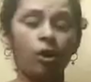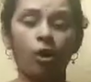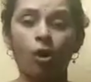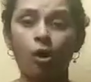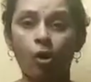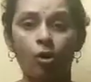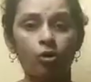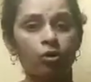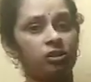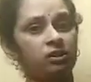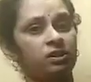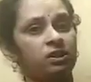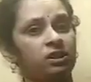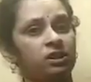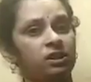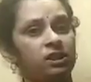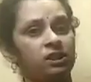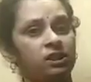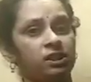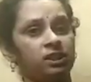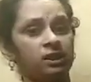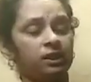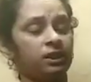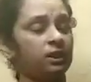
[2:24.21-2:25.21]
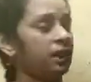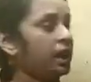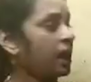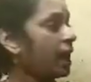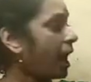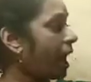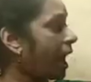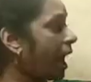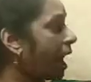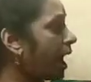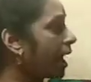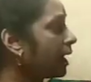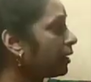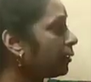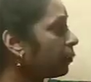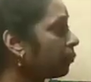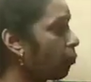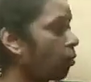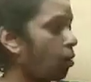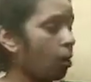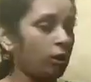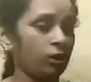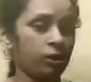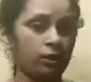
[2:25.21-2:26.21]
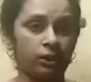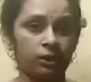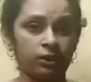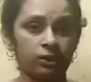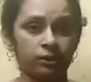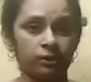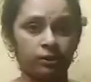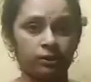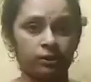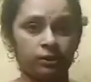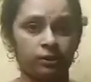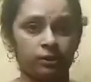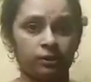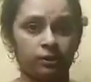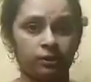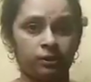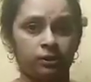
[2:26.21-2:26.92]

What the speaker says: oxygen and water,